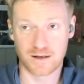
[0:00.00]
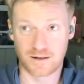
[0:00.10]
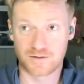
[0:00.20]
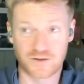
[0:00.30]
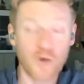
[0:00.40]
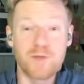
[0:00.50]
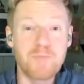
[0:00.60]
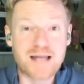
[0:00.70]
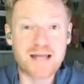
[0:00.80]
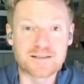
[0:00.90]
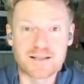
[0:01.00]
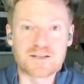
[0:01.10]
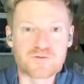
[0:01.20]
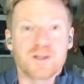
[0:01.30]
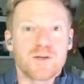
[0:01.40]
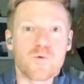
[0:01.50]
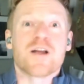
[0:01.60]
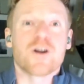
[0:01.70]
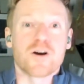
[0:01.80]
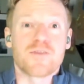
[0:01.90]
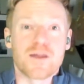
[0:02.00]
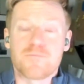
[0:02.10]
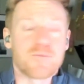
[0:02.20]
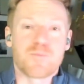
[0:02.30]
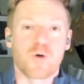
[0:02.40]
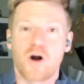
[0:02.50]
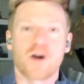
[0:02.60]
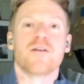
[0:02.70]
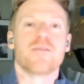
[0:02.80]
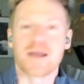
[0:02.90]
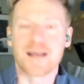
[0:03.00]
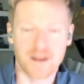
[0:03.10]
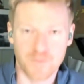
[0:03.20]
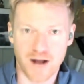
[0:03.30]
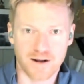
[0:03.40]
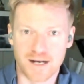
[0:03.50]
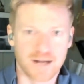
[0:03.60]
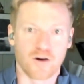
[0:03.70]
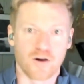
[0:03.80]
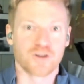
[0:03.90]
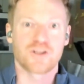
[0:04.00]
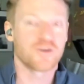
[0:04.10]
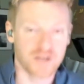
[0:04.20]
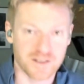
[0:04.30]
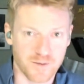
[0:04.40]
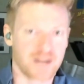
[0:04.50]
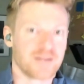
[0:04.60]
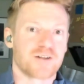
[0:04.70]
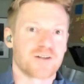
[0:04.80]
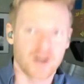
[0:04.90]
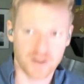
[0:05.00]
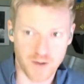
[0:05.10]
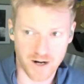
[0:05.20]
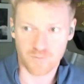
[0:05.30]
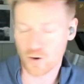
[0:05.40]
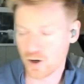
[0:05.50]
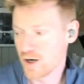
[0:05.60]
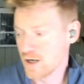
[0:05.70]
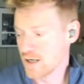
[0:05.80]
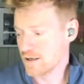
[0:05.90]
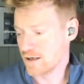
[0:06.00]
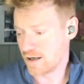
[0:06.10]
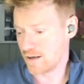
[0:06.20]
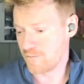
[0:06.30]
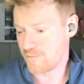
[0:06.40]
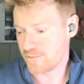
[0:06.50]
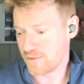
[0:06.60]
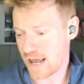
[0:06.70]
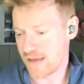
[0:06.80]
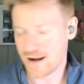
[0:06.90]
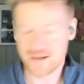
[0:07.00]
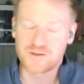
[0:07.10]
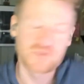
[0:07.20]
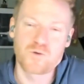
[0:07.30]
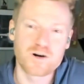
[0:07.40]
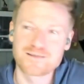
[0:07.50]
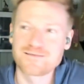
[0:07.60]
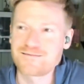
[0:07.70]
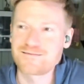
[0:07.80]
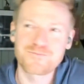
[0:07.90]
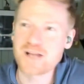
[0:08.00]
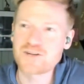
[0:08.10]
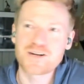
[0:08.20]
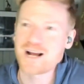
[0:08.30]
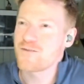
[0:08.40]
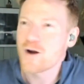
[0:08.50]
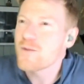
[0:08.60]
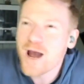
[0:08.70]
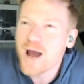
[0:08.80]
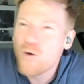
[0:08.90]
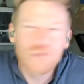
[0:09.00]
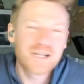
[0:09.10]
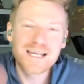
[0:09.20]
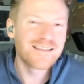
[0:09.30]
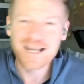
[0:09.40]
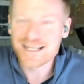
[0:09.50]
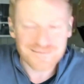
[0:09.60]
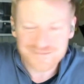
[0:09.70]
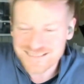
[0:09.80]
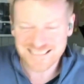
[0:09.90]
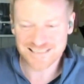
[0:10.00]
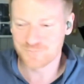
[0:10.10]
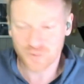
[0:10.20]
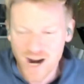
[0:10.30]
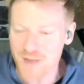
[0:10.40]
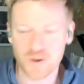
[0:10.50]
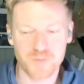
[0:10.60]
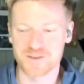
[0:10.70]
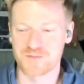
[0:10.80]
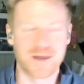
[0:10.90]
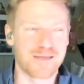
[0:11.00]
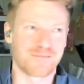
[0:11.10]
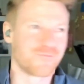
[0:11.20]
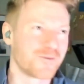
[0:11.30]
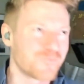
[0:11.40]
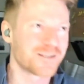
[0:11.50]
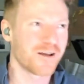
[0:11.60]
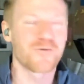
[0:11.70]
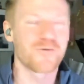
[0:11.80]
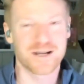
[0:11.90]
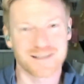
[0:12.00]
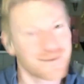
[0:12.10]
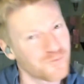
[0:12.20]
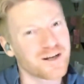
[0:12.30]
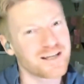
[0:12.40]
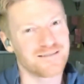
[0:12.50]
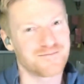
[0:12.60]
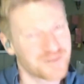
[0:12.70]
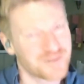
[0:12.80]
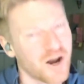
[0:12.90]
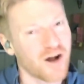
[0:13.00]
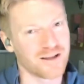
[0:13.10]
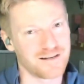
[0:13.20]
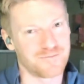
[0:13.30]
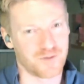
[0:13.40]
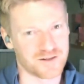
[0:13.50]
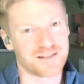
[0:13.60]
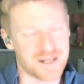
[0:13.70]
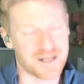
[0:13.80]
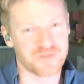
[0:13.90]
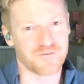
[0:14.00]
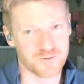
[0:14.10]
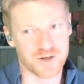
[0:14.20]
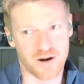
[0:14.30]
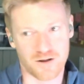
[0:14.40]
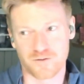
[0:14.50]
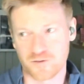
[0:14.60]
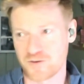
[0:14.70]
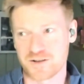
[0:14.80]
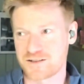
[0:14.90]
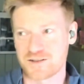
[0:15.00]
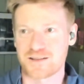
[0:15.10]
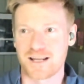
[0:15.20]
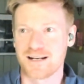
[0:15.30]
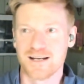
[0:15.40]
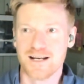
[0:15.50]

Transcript: so immense that it's really weird that people aren't thinking about it and aren't curious about it and talking about it more. And I just wanted to mention kind of one of my only like problems with what was otherwise like a pretty solid presentation from John Oliver is just that